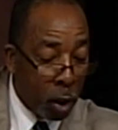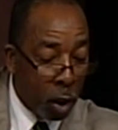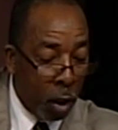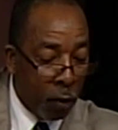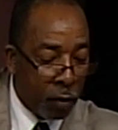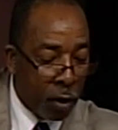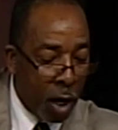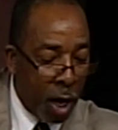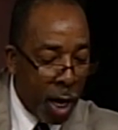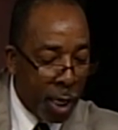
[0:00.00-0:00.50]

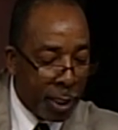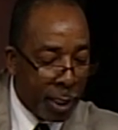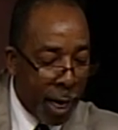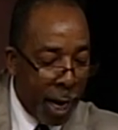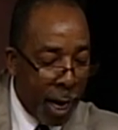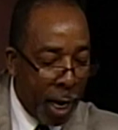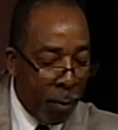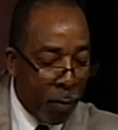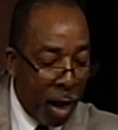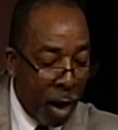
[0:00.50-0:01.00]
of God
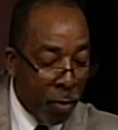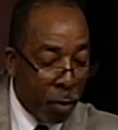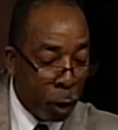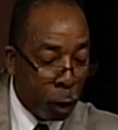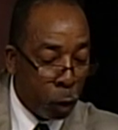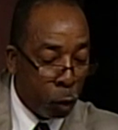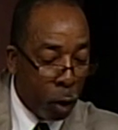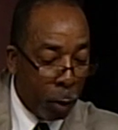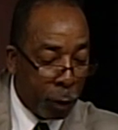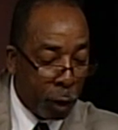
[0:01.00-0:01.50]
came and the
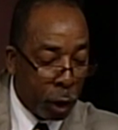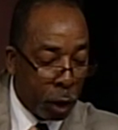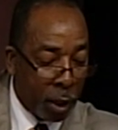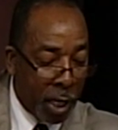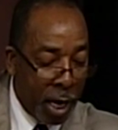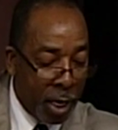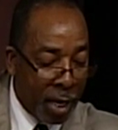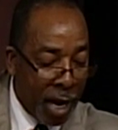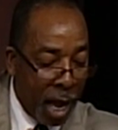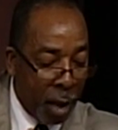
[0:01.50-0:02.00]
scriptures
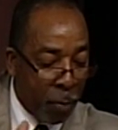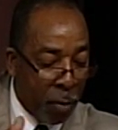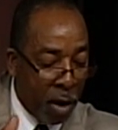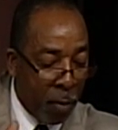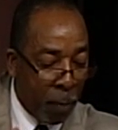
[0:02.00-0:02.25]
cannot be